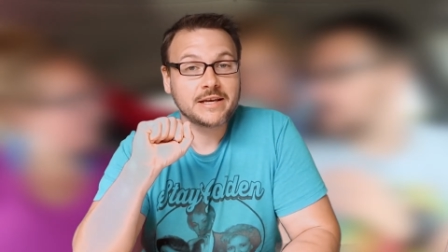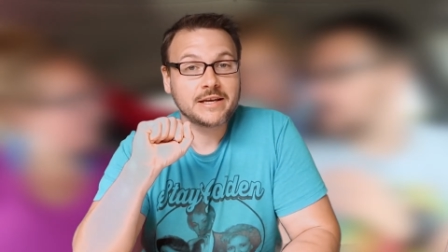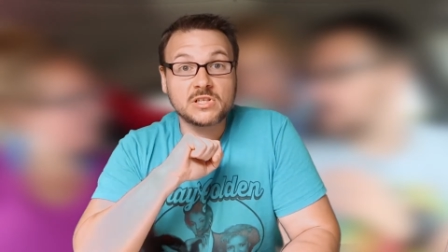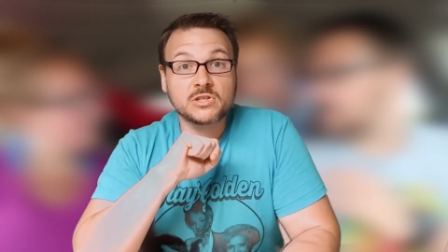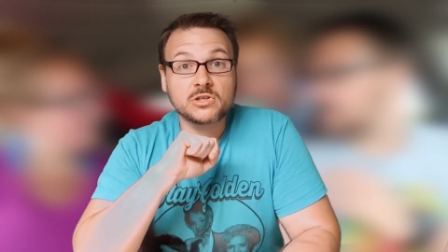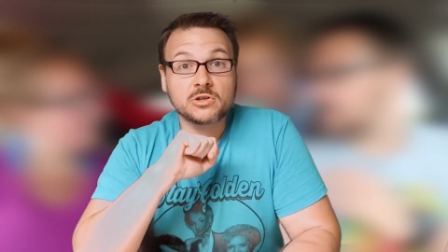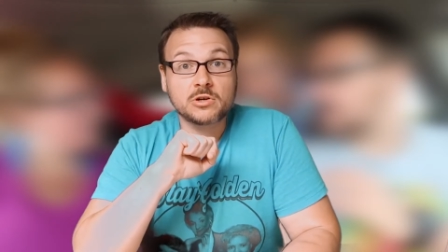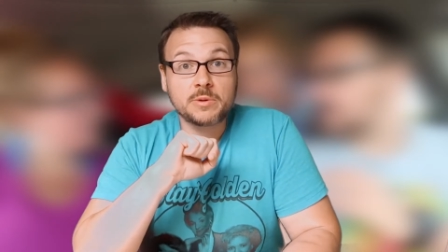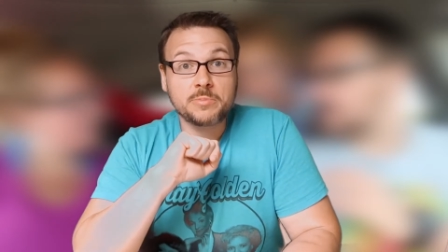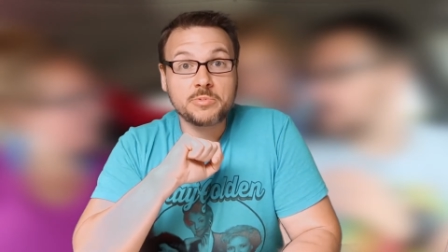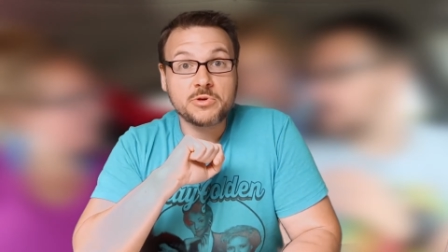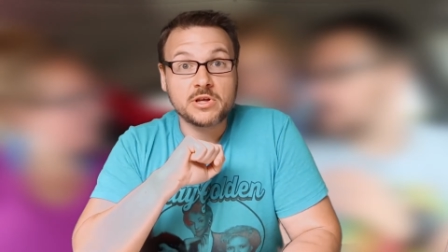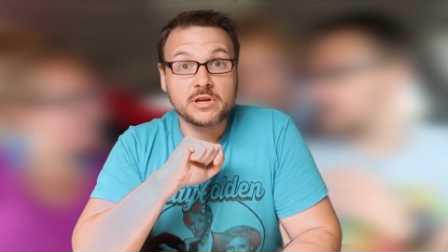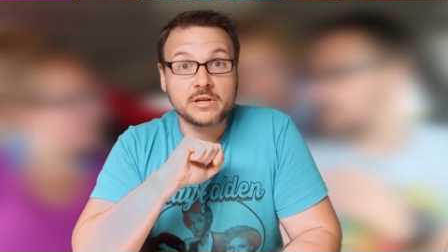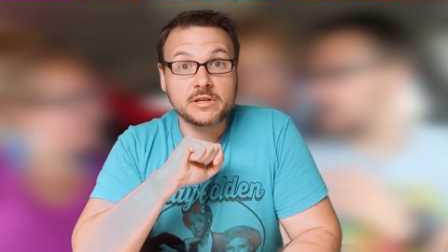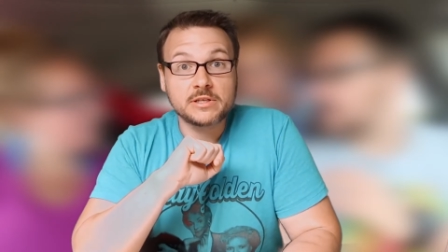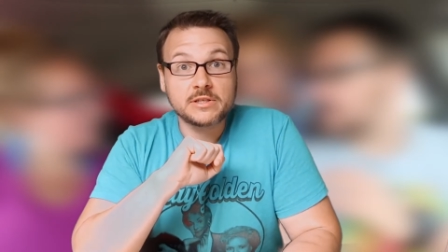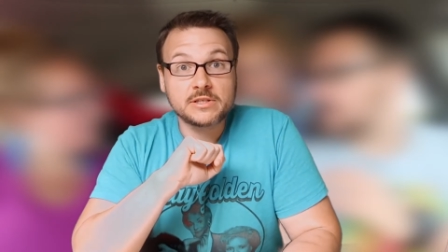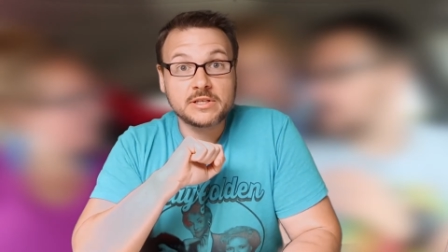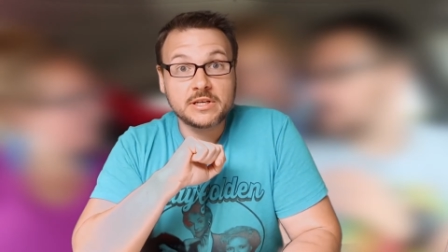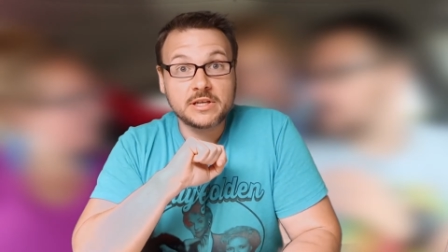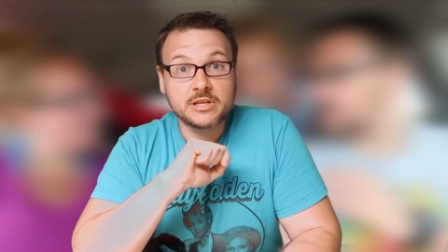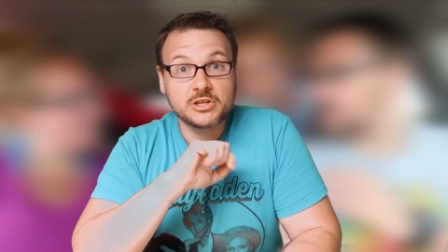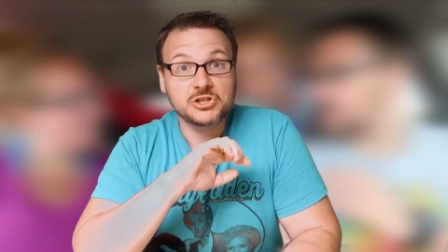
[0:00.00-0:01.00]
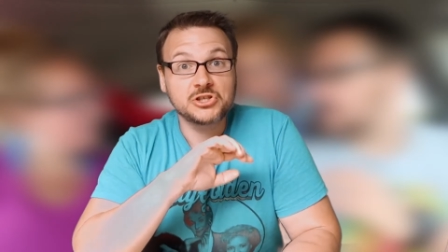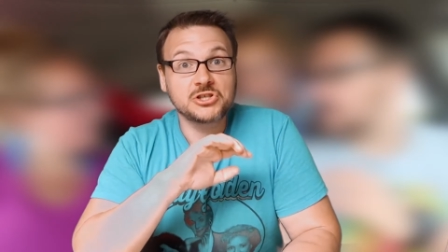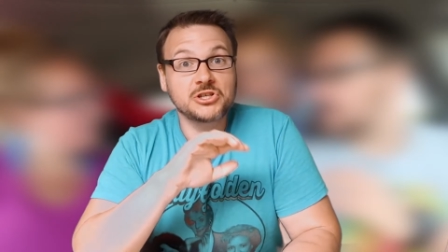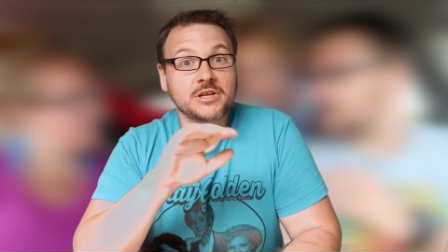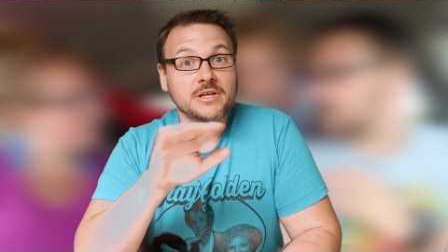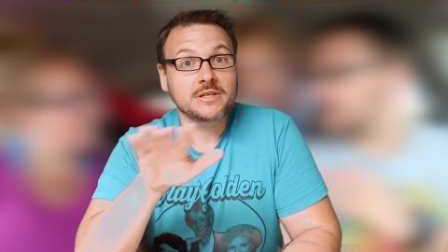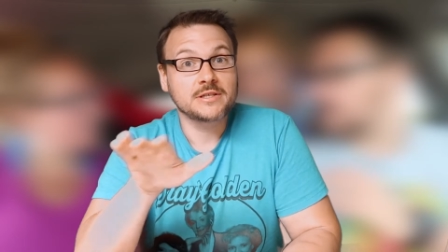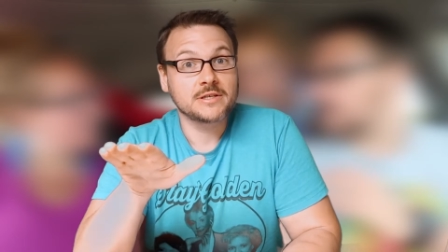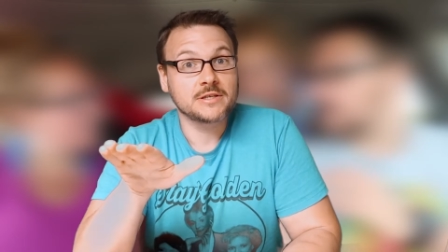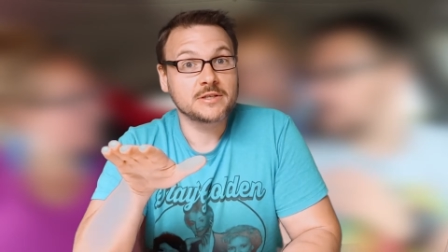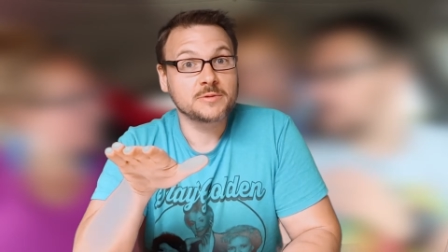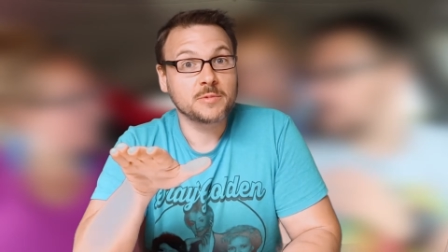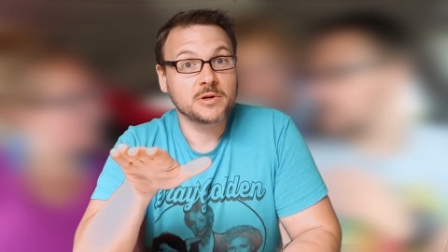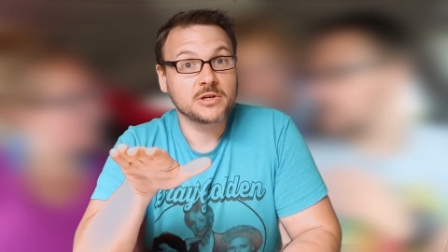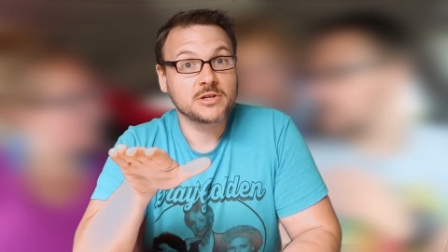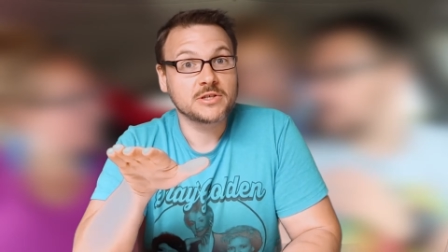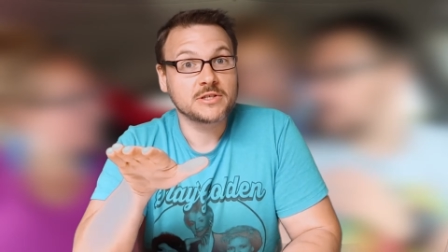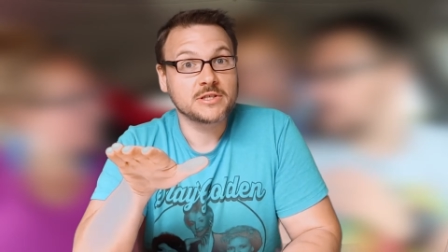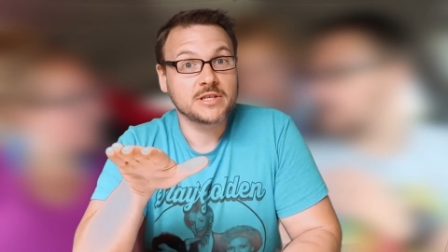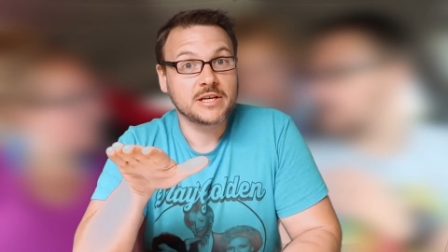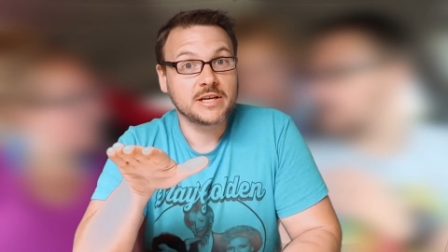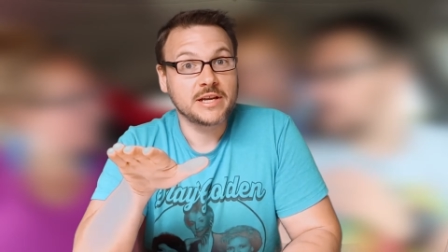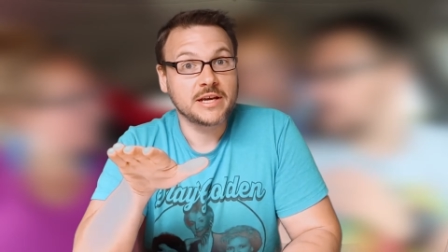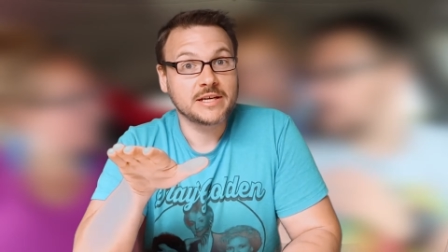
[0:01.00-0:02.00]
descriptions just as much
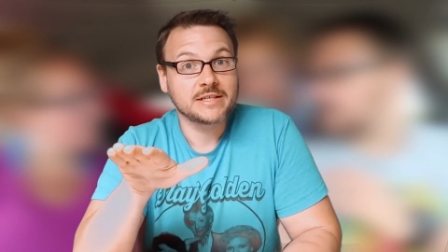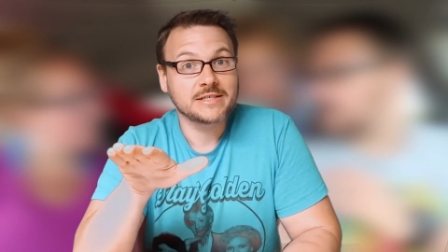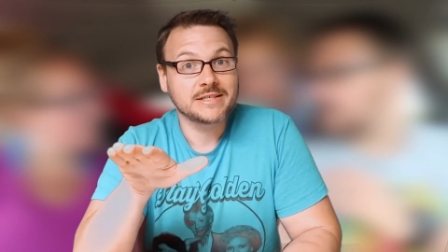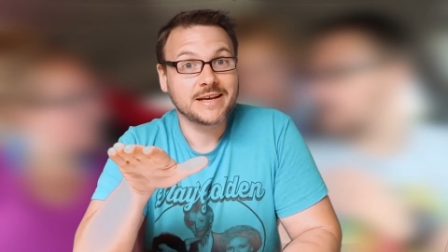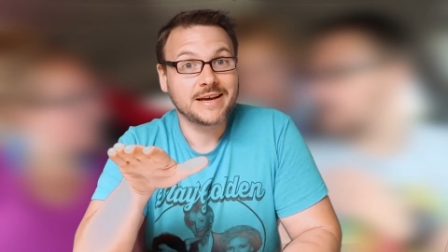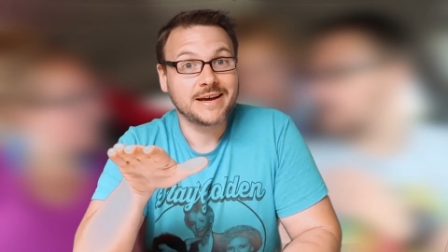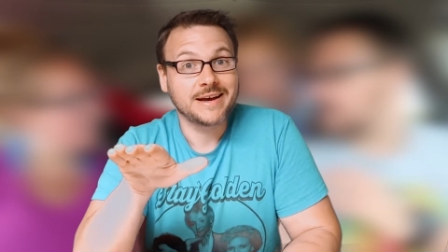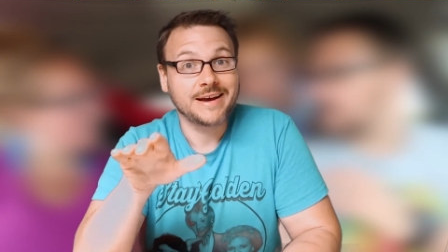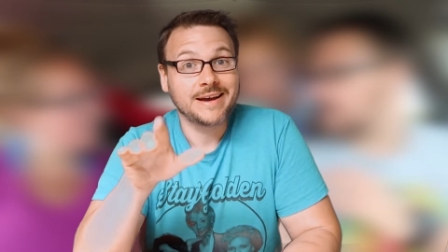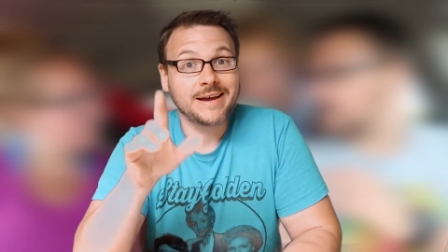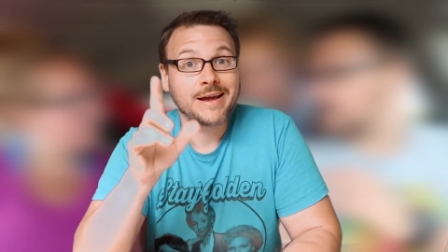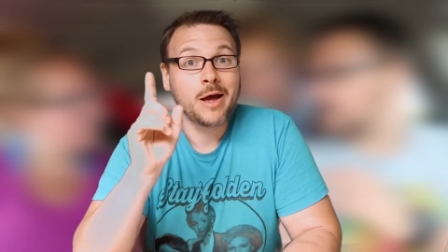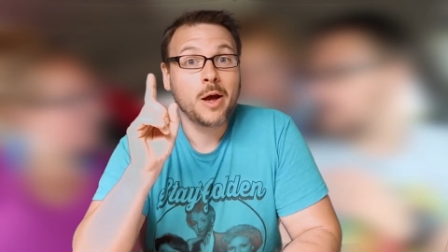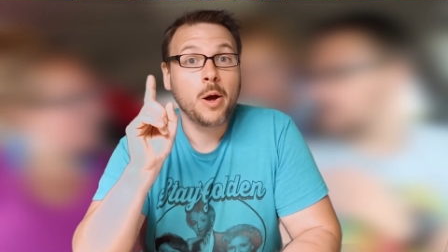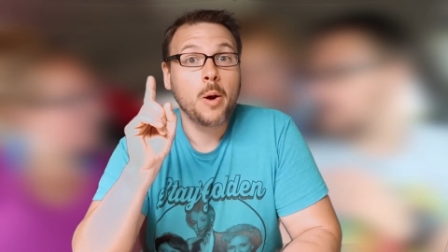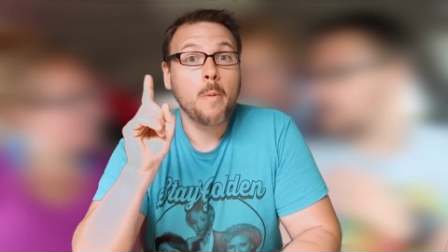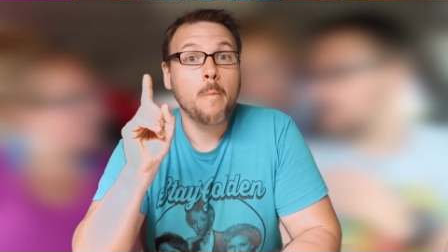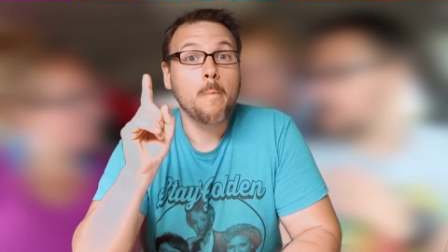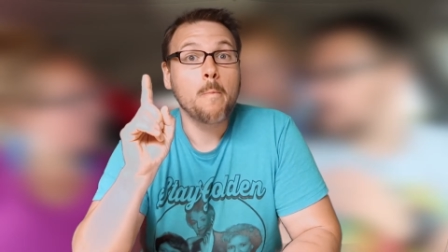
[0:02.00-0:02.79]
as the next guy,